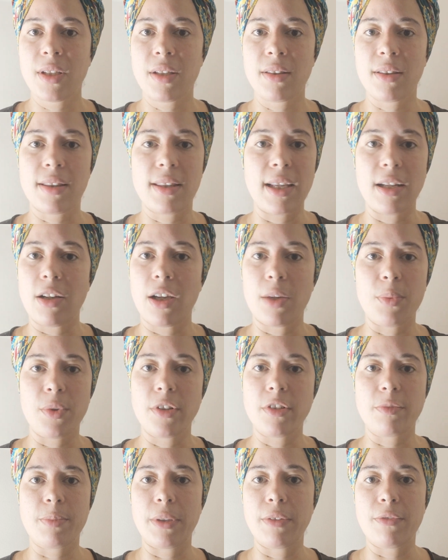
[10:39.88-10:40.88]
then I
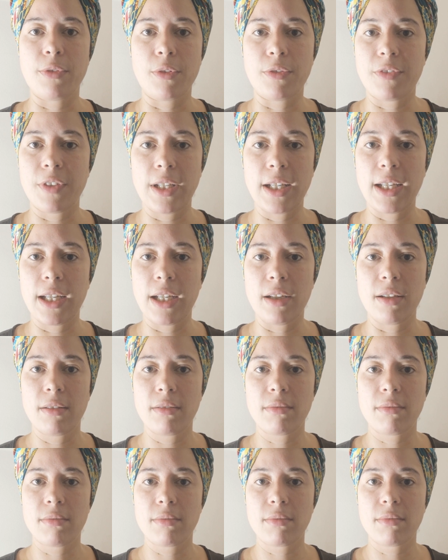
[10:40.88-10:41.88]
wouldn't have been fulfilling
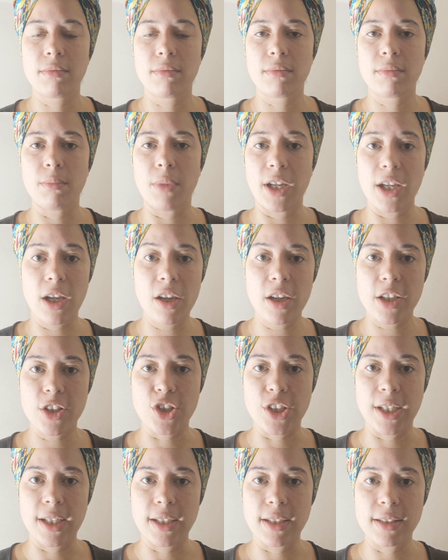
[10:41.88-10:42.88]
my
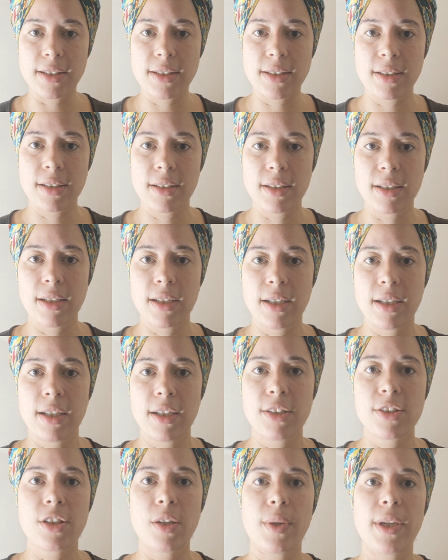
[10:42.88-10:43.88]
urgings.
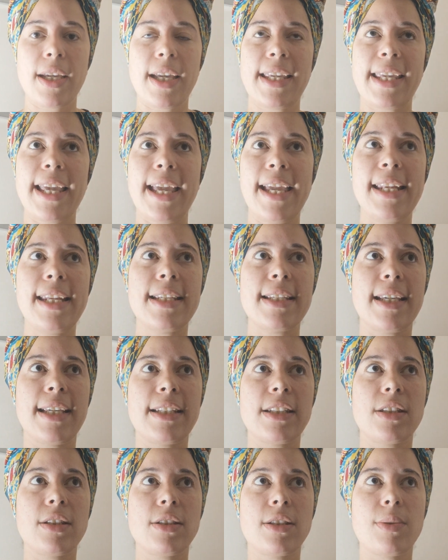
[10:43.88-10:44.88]
So again,
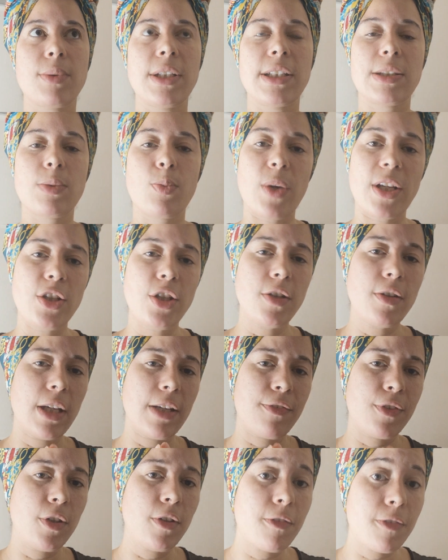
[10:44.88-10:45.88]
it's when
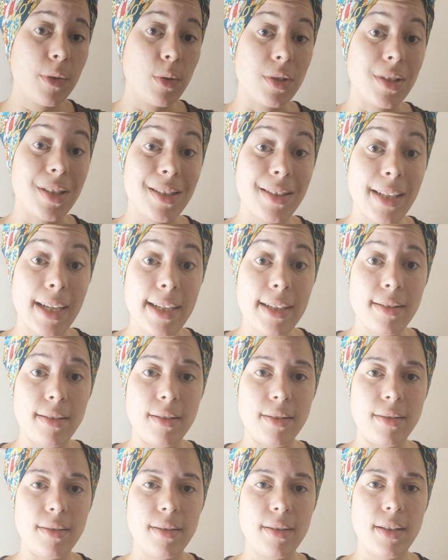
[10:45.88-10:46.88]
if you feel
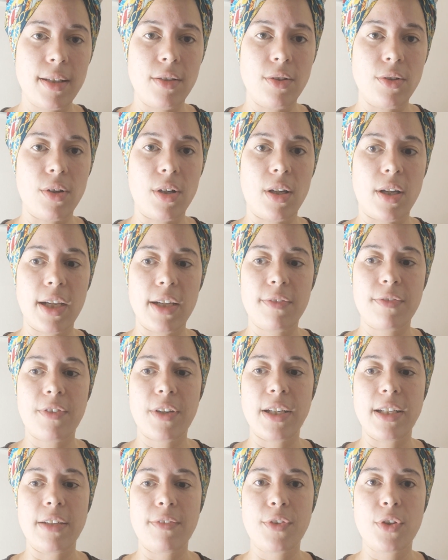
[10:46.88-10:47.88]
stagnant in your life,
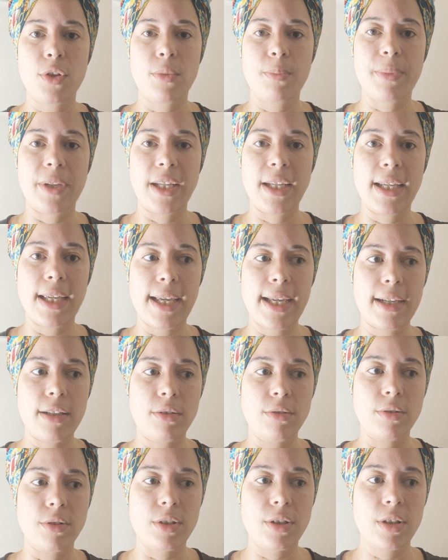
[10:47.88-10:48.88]
and if you're being
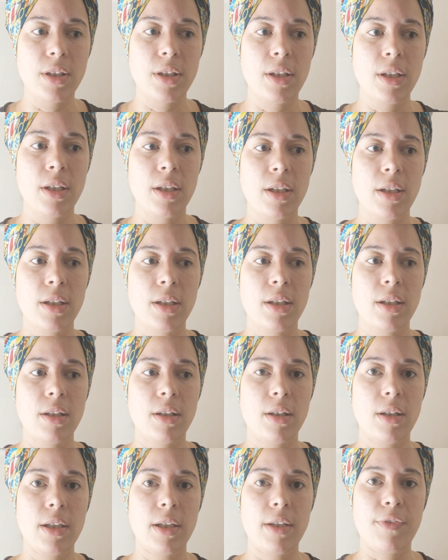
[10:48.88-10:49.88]
held,
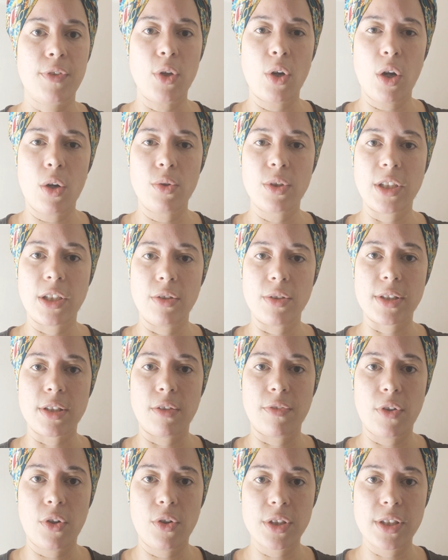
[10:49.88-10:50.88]
if you're holding
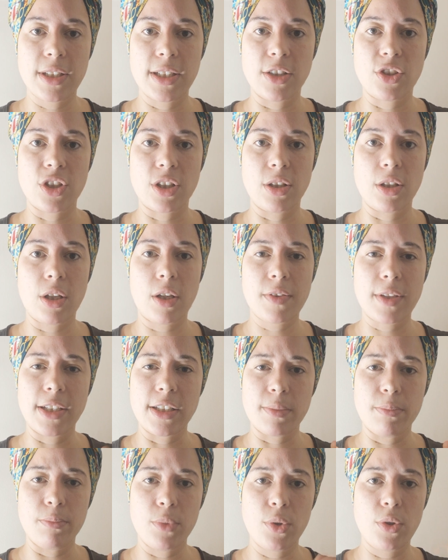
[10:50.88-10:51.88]
yourself hostage and
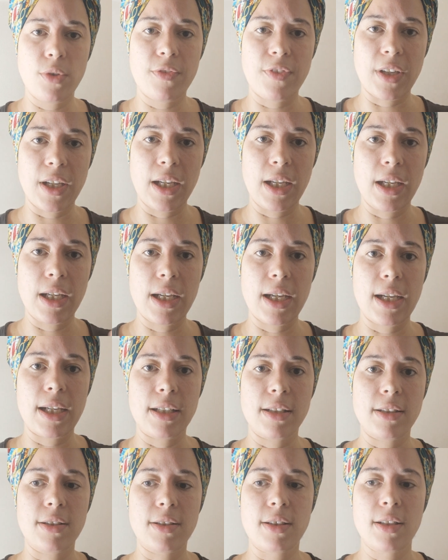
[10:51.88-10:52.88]
nothing's moving
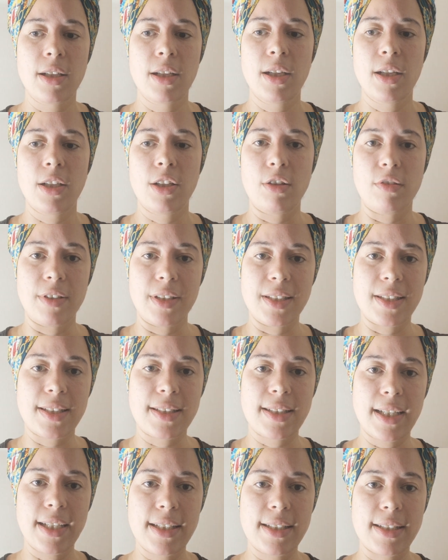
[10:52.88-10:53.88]
and you're in
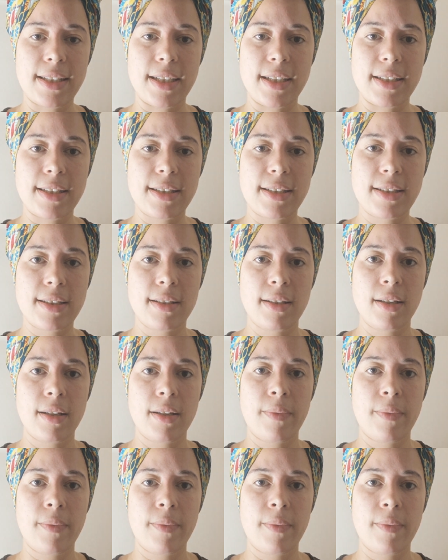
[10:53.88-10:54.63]
stasis